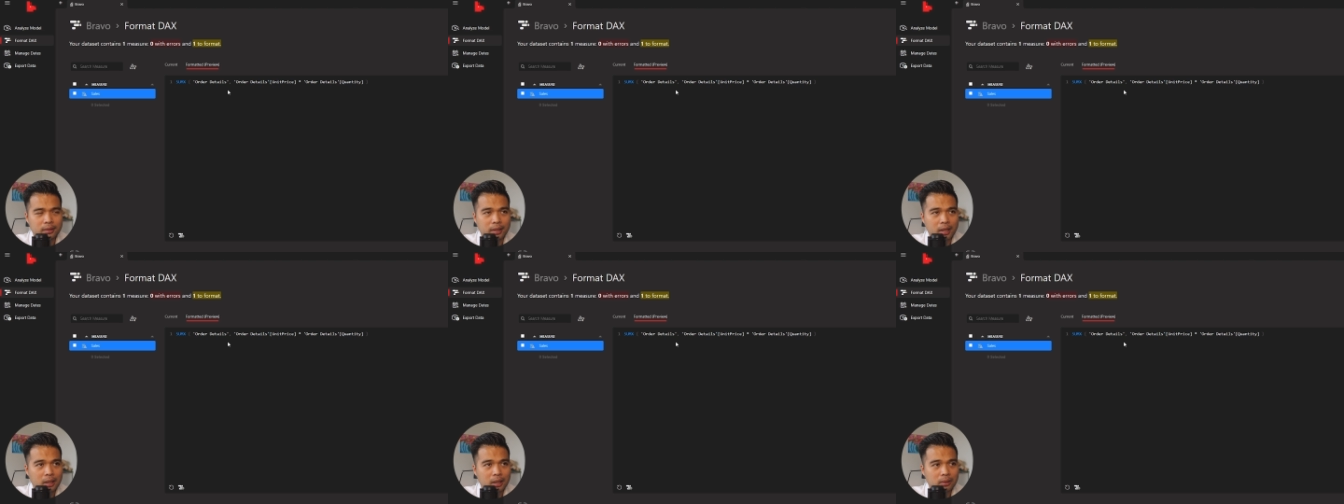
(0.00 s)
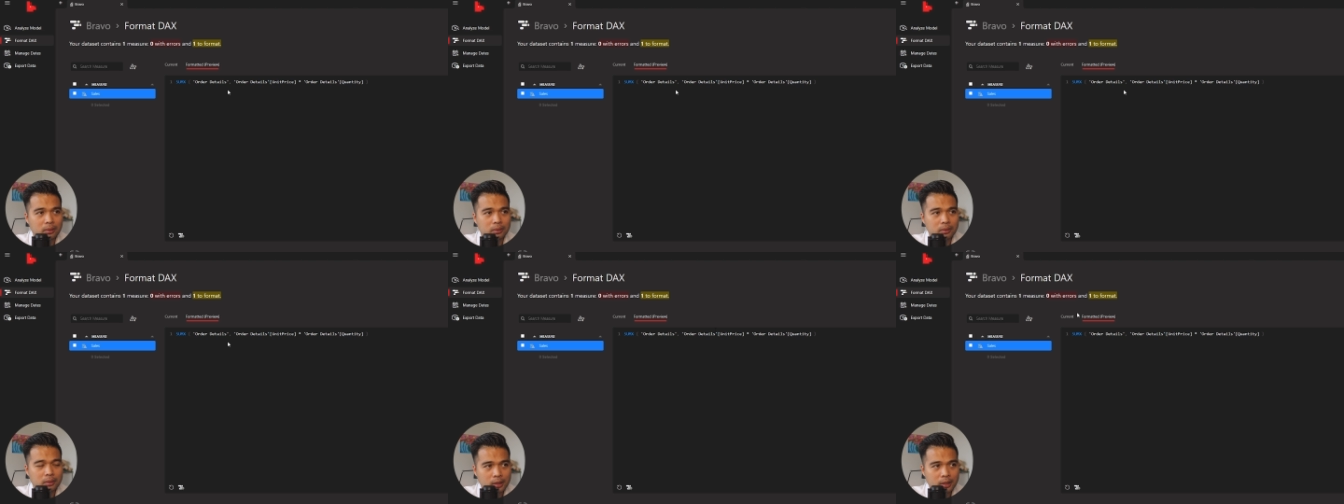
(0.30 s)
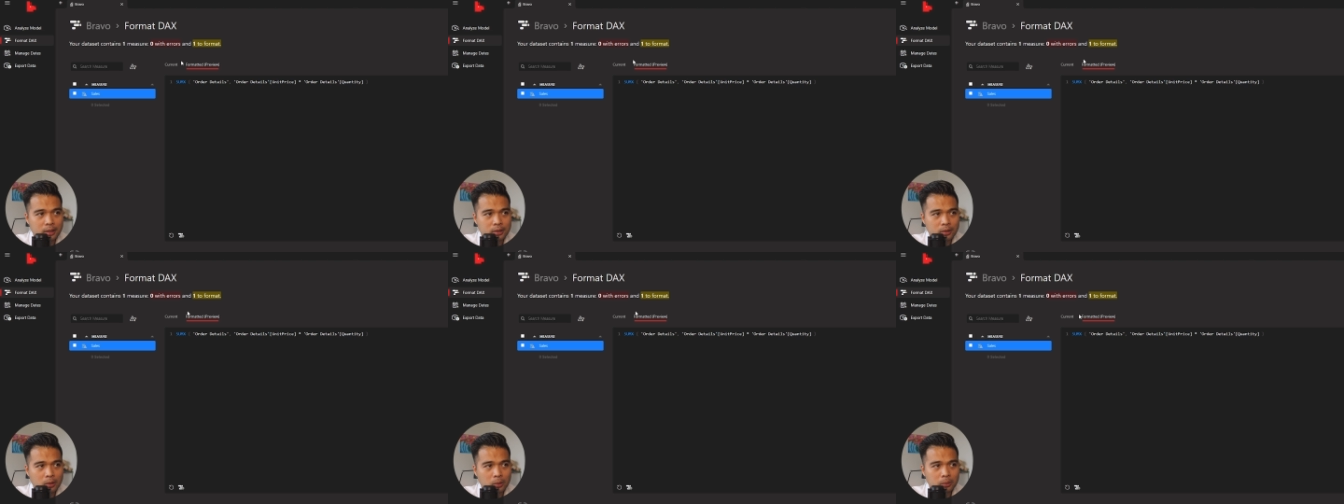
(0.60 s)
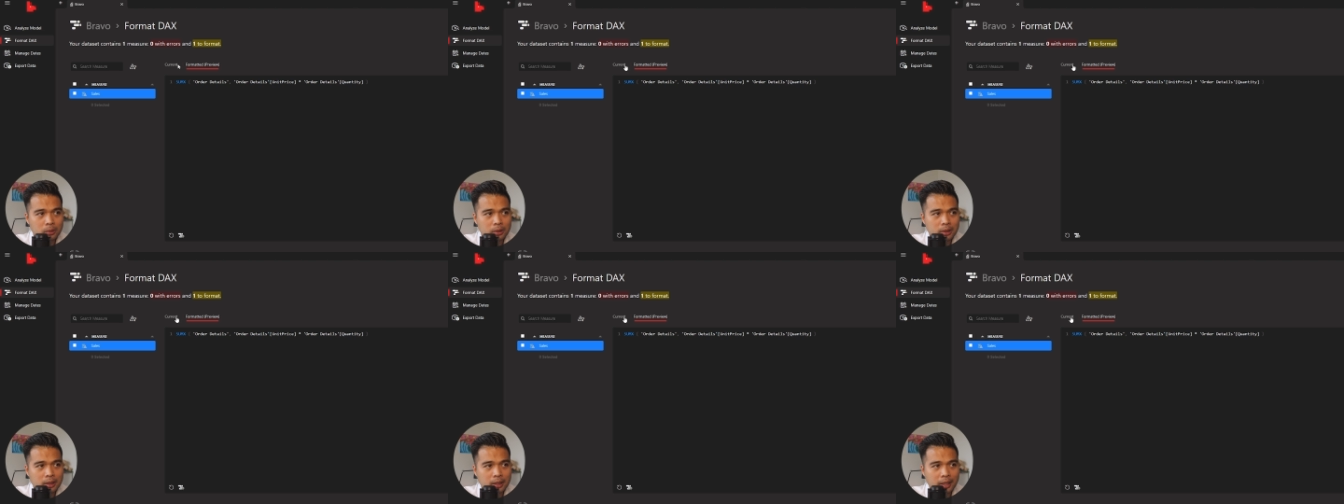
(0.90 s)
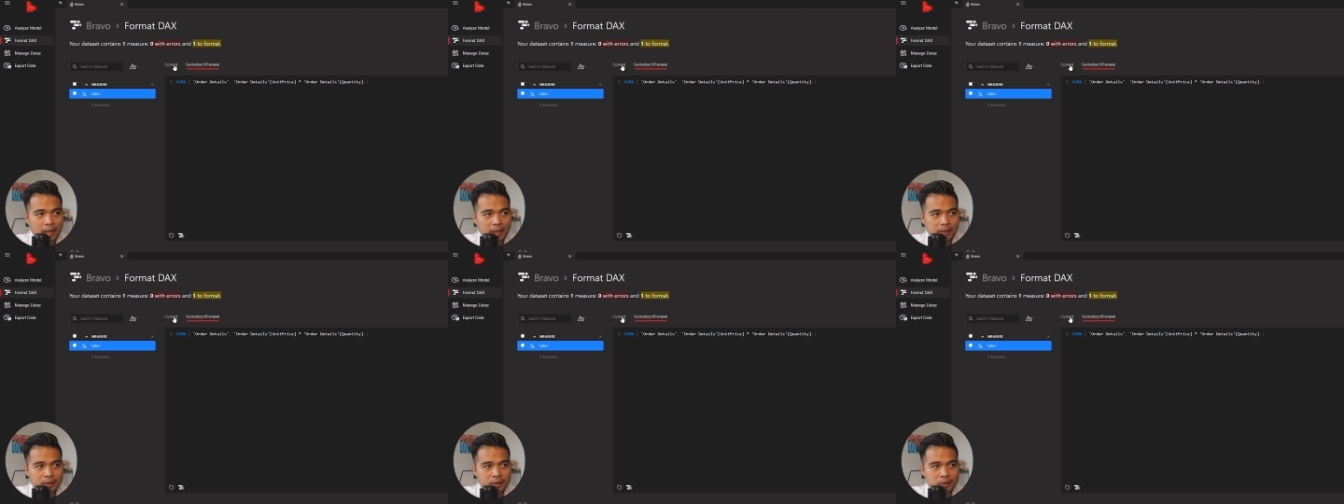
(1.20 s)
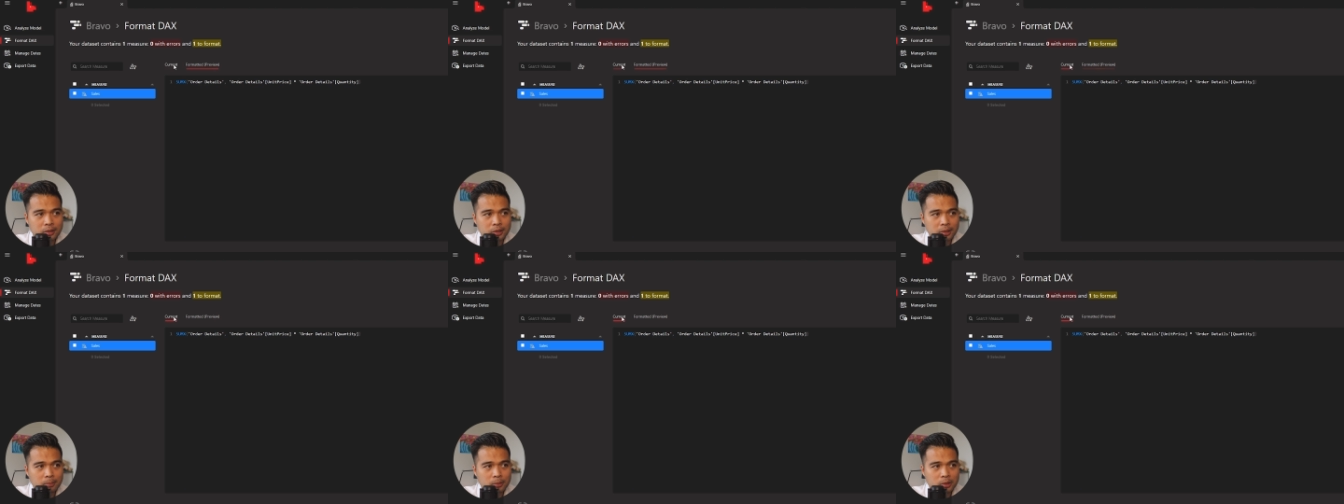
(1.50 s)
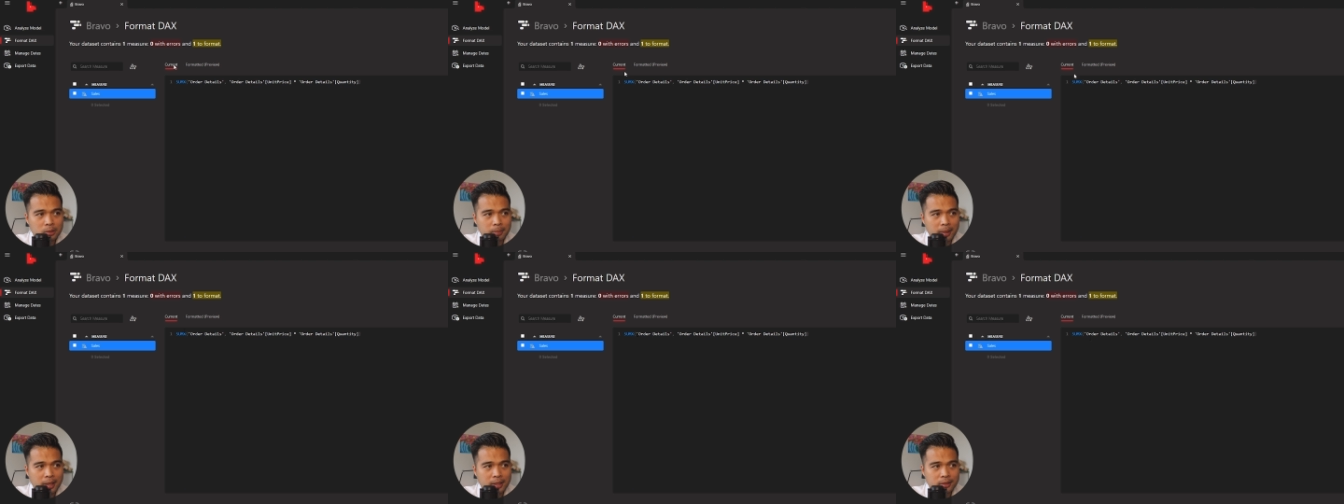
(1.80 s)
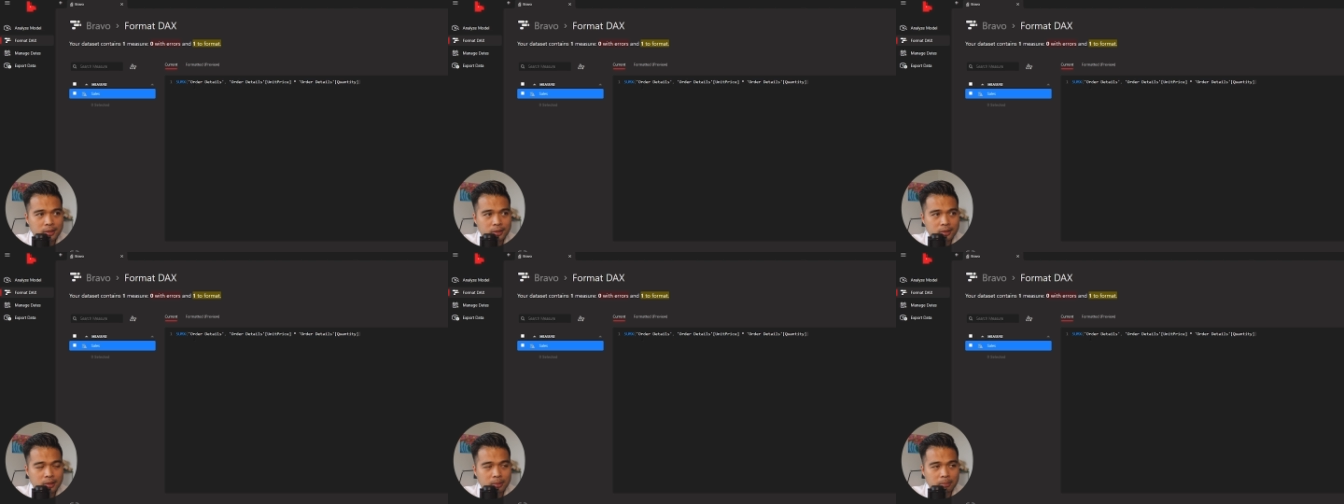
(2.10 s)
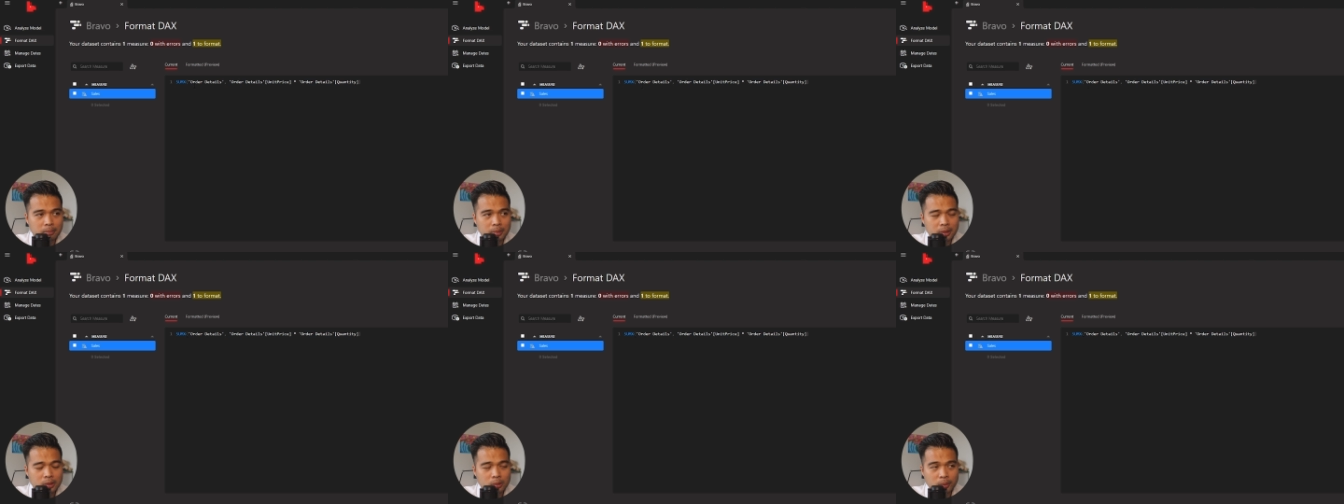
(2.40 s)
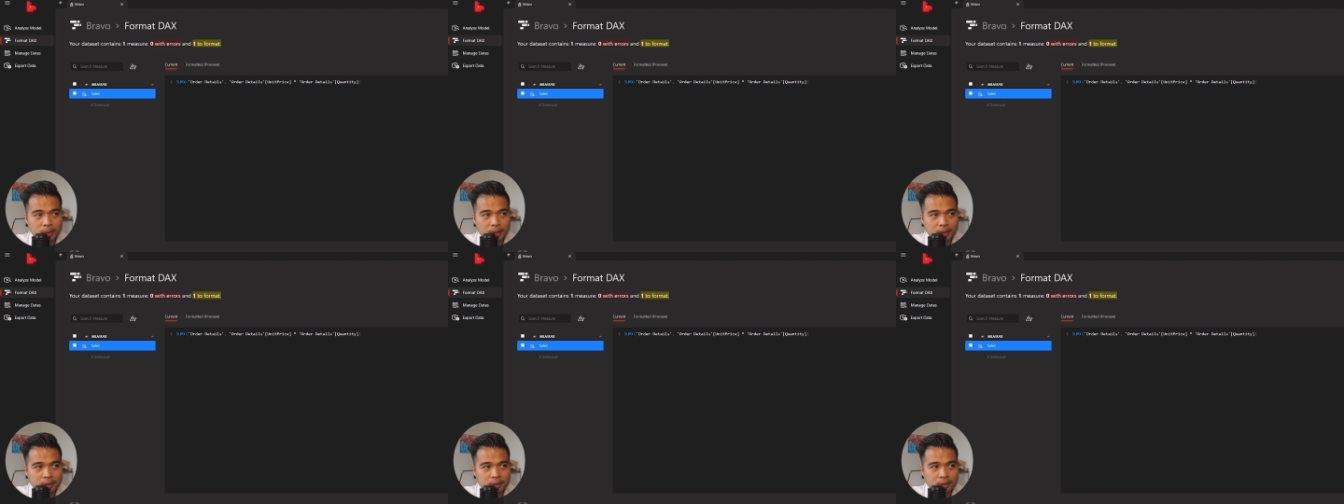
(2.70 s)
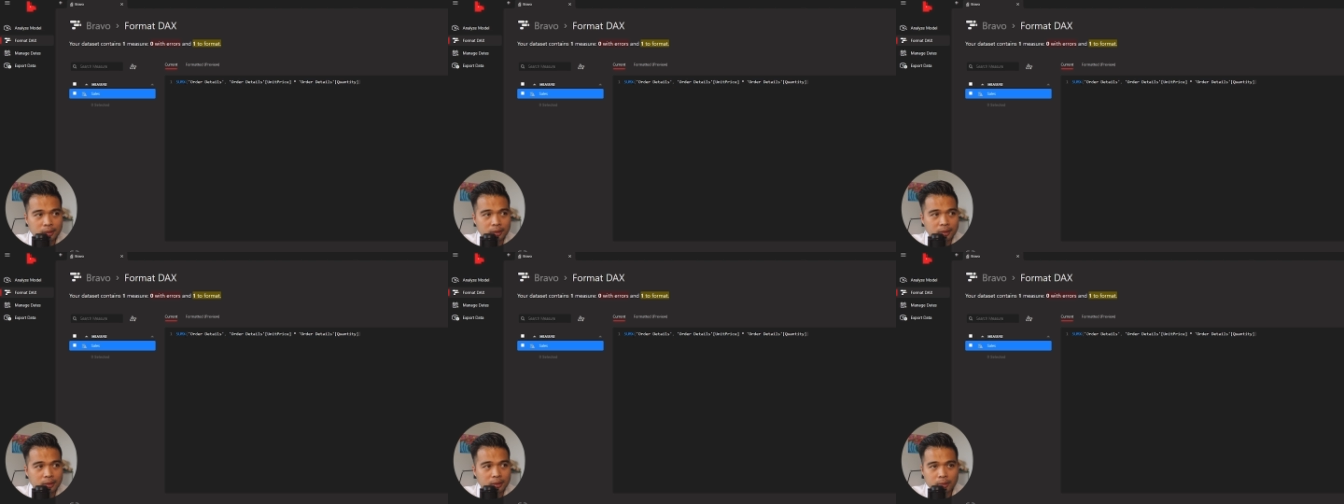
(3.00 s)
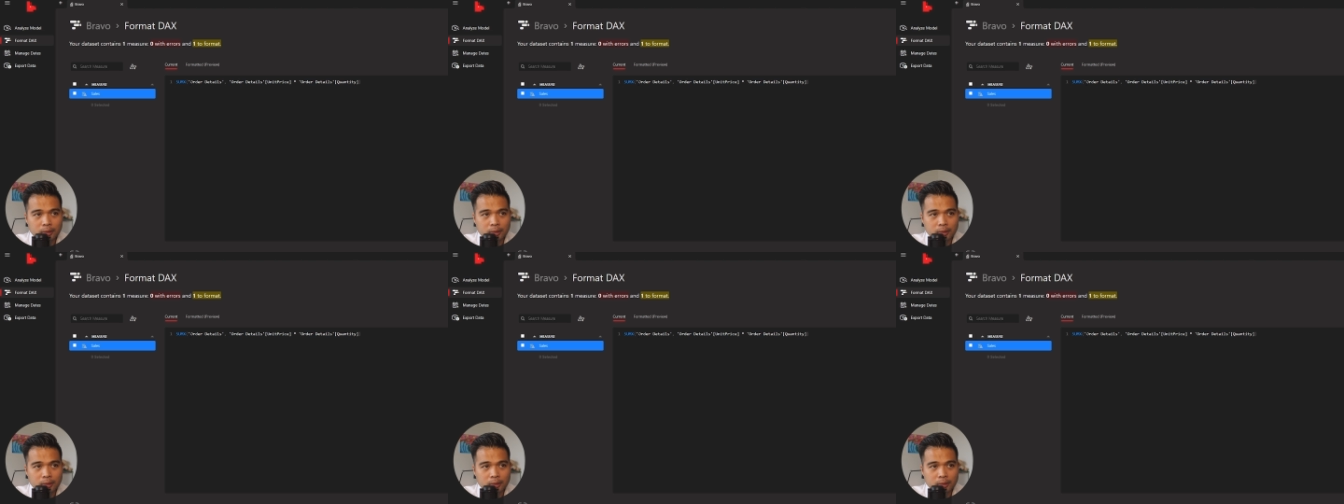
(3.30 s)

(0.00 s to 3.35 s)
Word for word: Now, it's only added some spaces in between the,